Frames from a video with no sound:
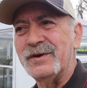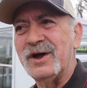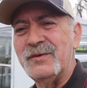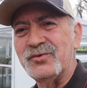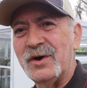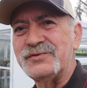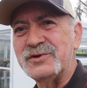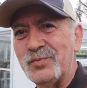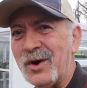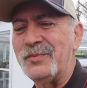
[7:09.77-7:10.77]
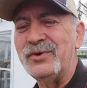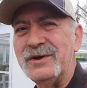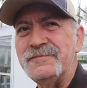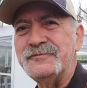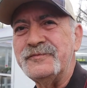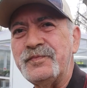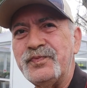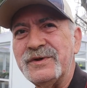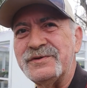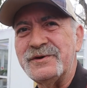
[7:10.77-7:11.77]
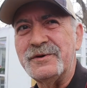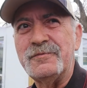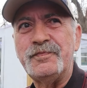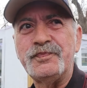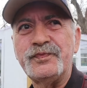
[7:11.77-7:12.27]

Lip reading: coming across this property. So,